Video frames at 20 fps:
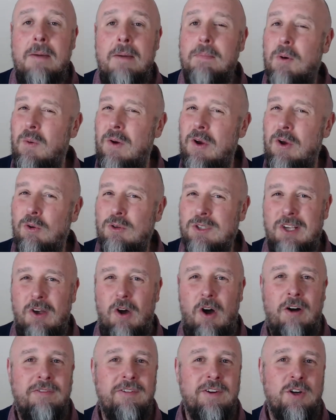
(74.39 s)
But we also
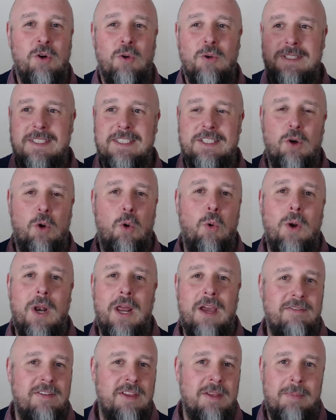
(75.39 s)
offer courses all
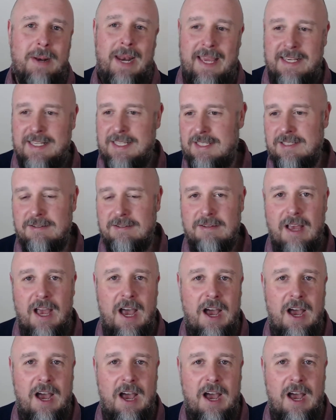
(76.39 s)
over the place,